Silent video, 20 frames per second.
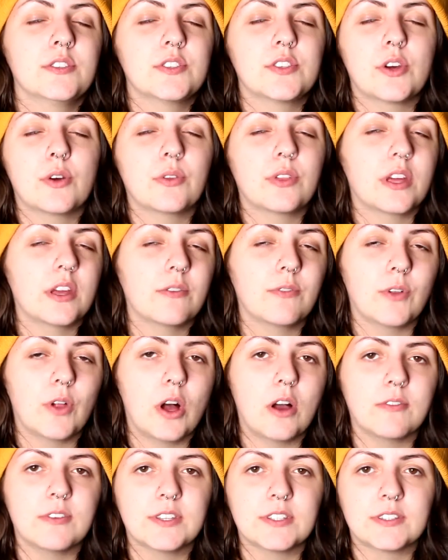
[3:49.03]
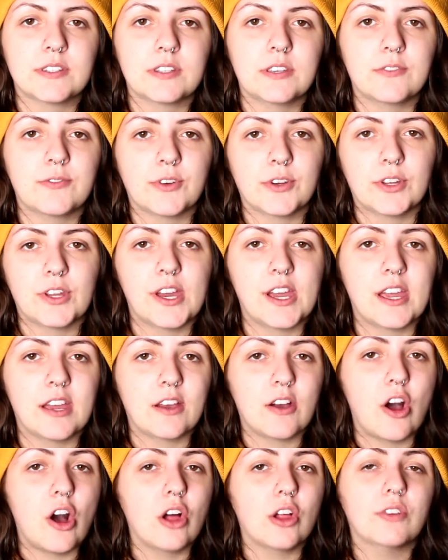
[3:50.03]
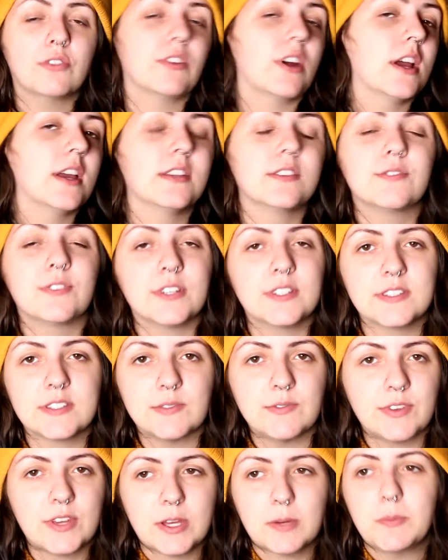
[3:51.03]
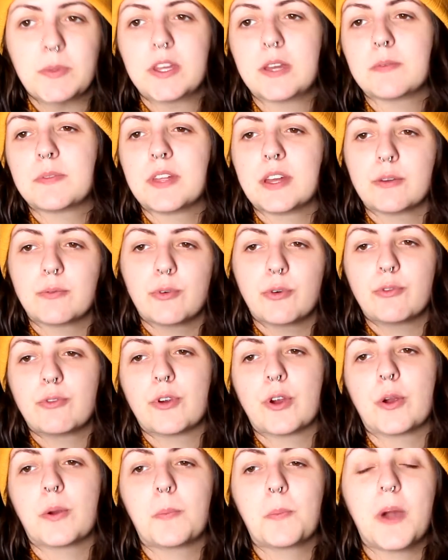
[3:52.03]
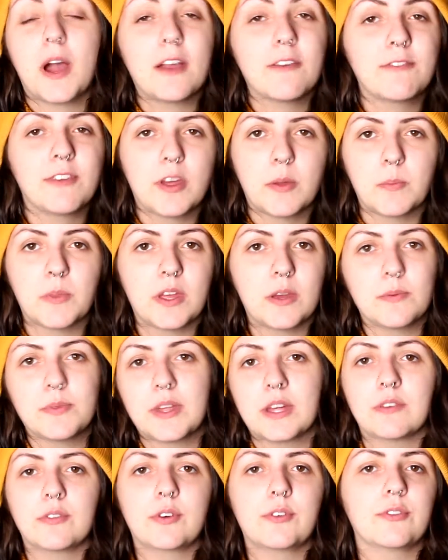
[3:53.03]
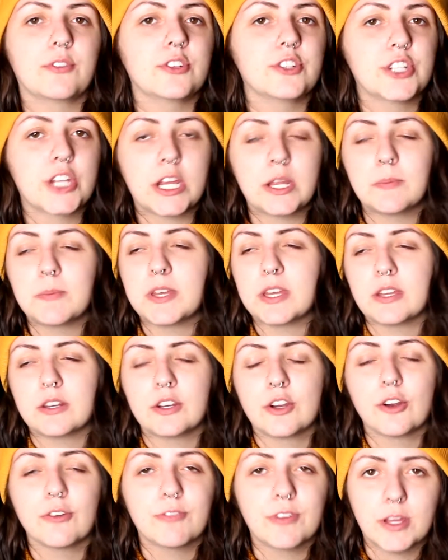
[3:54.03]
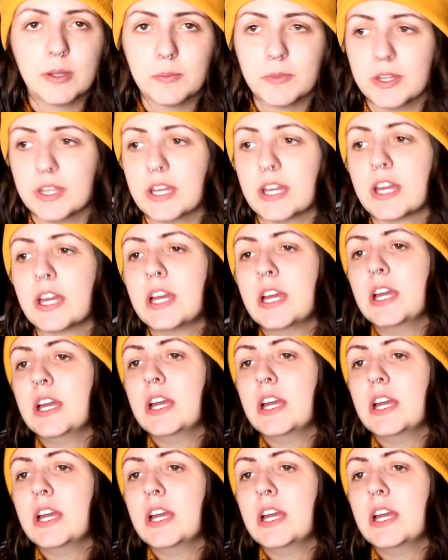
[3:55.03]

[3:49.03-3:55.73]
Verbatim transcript: so thankful, obviously, for like all of Ryan's friends and family. I'm thankful for my family. I'm thankful for Jamie and her family.